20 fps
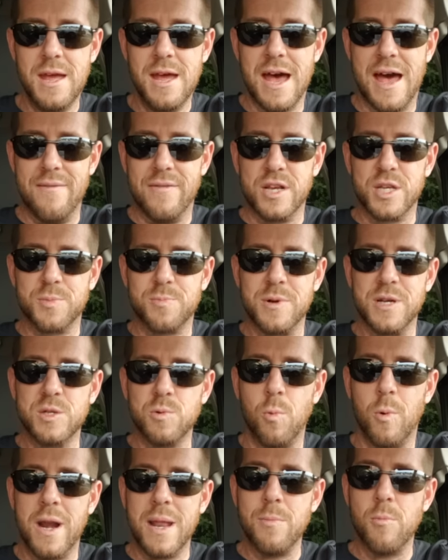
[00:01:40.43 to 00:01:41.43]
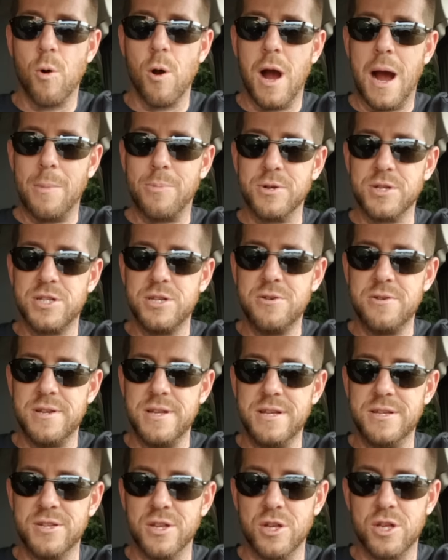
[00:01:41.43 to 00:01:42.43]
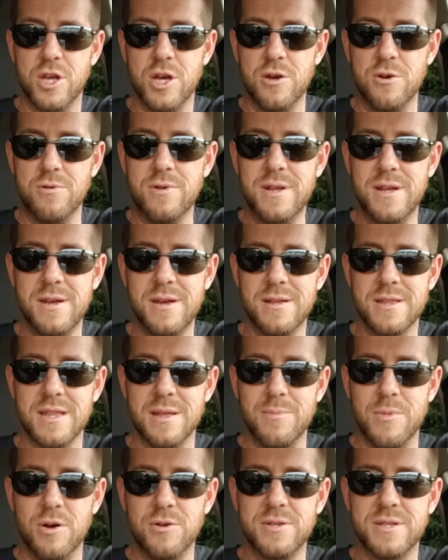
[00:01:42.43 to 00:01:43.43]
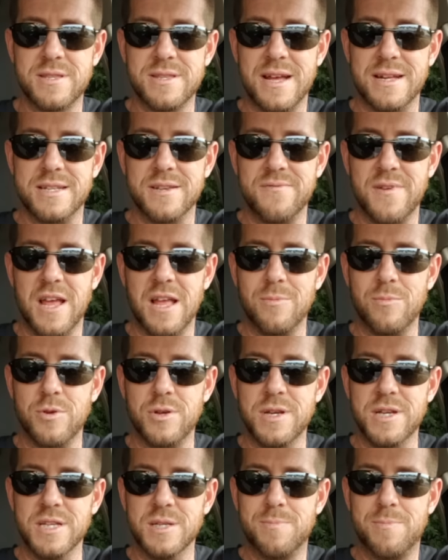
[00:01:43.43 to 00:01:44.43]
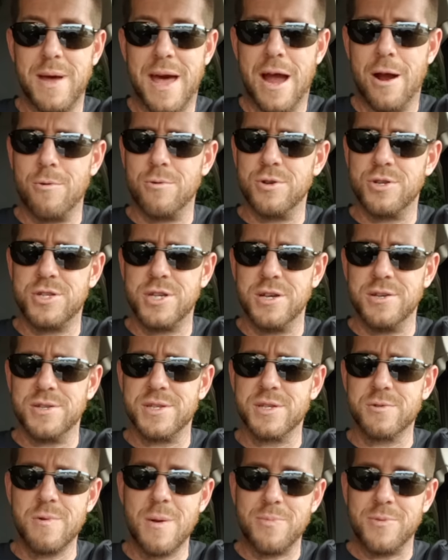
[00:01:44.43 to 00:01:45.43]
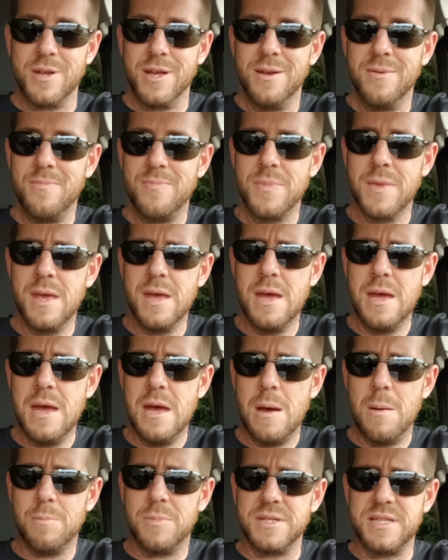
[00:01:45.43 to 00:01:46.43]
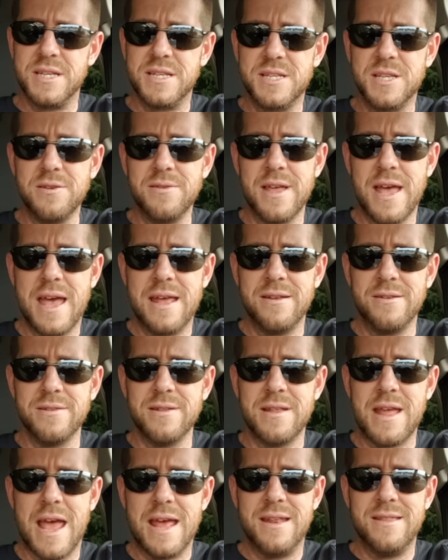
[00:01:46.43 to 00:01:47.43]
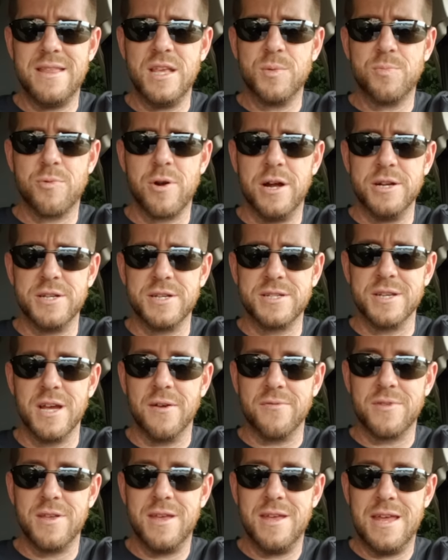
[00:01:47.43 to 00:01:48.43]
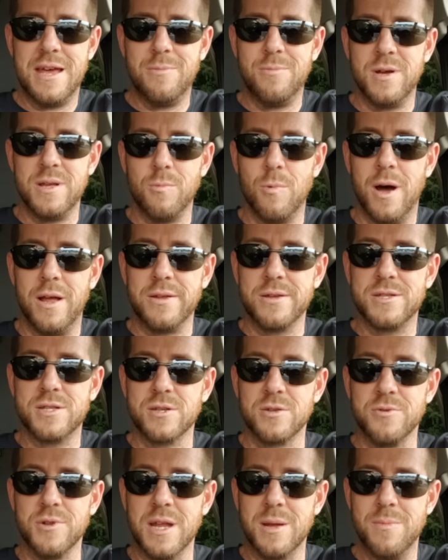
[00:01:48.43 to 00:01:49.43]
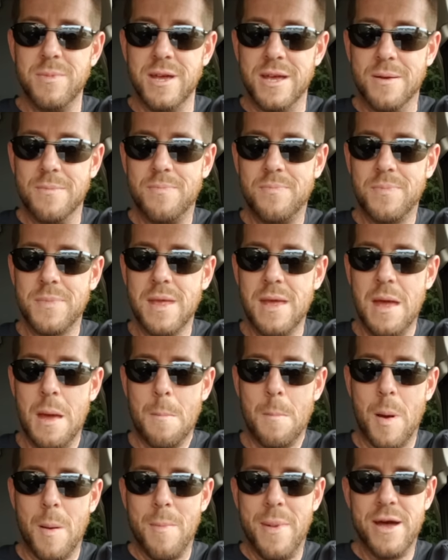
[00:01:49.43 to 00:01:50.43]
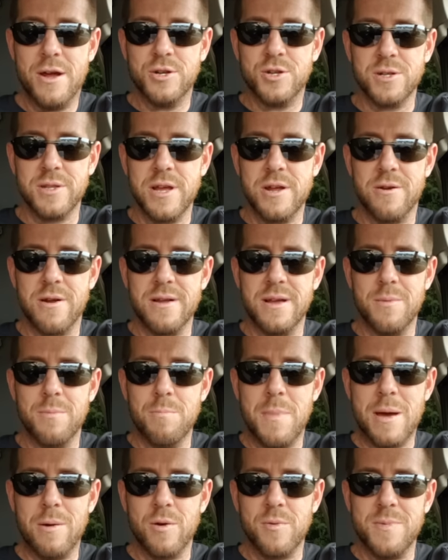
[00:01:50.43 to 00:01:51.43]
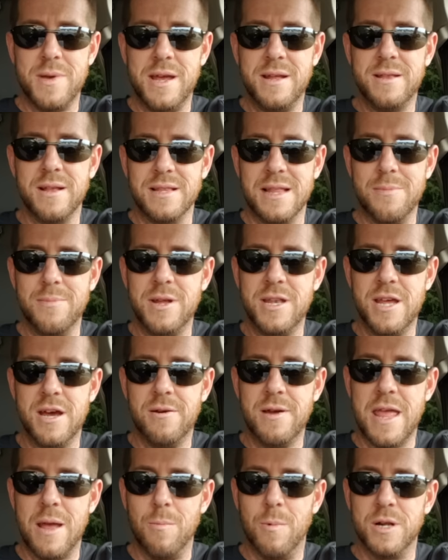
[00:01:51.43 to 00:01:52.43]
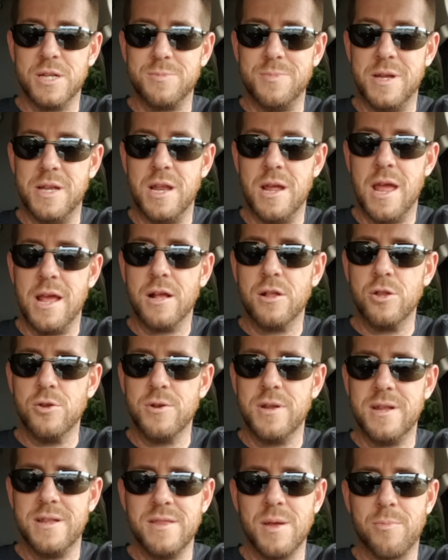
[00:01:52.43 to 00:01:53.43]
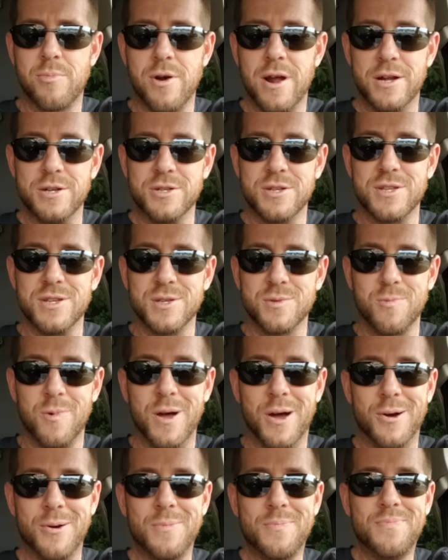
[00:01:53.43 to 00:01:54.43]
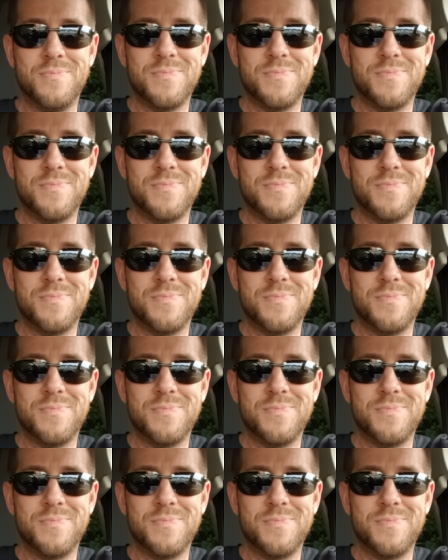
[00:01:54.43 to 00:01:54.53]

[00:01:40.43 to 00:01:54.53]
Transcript: I've expressed wanting more opportunities to code. The most that's available is PowerShell scripting, but they still handed these projects off to him while excluding me. My manager later met with me to let me know he wants me included in the project as well.